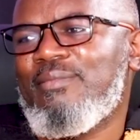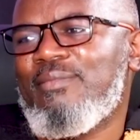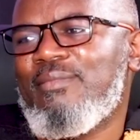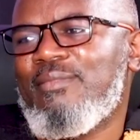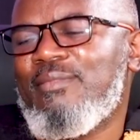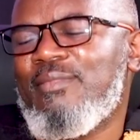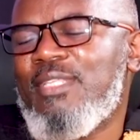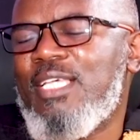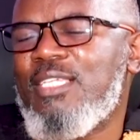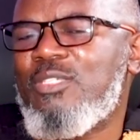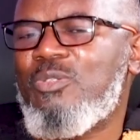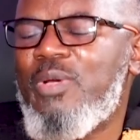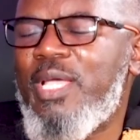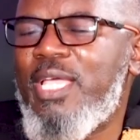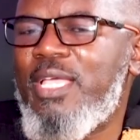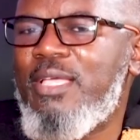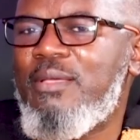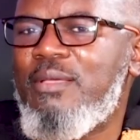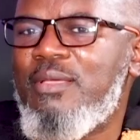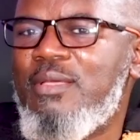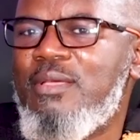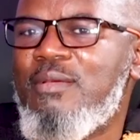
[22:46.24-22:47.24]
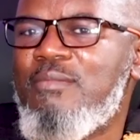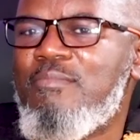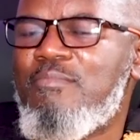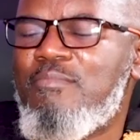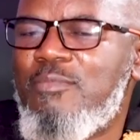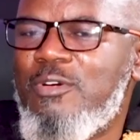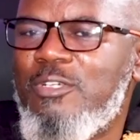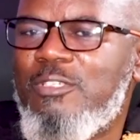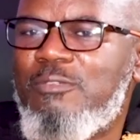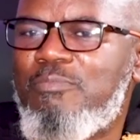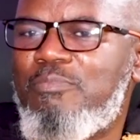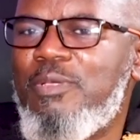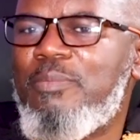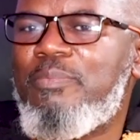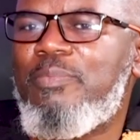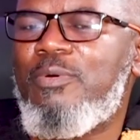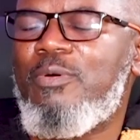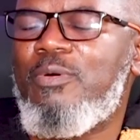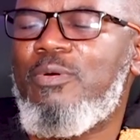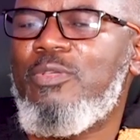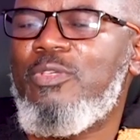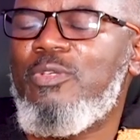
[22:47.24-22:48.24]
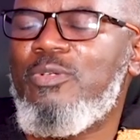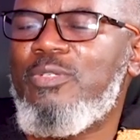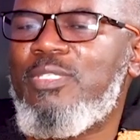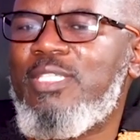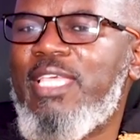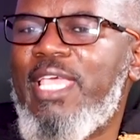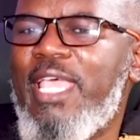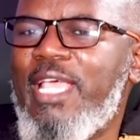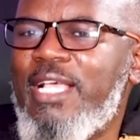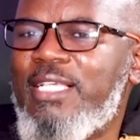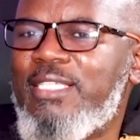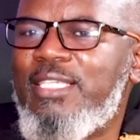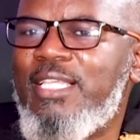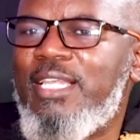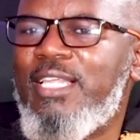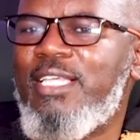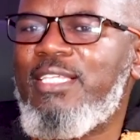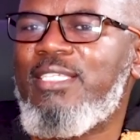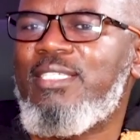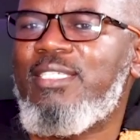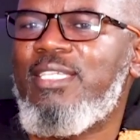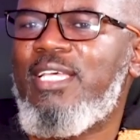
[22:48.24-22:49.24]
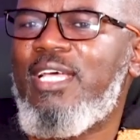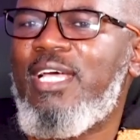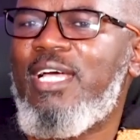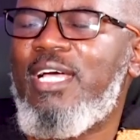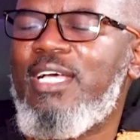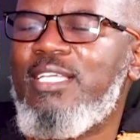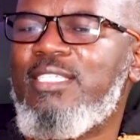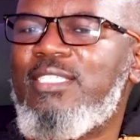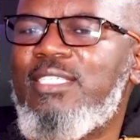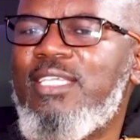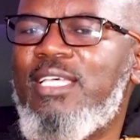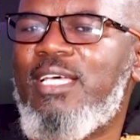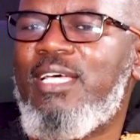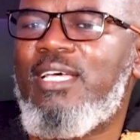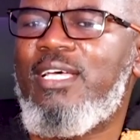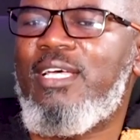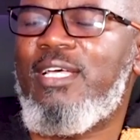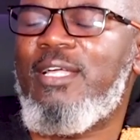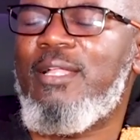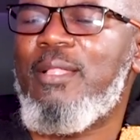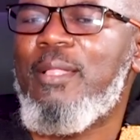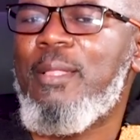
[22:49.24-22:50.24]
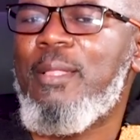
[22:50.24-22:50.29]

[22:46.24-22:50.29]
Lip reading: That's why most people use excellence as a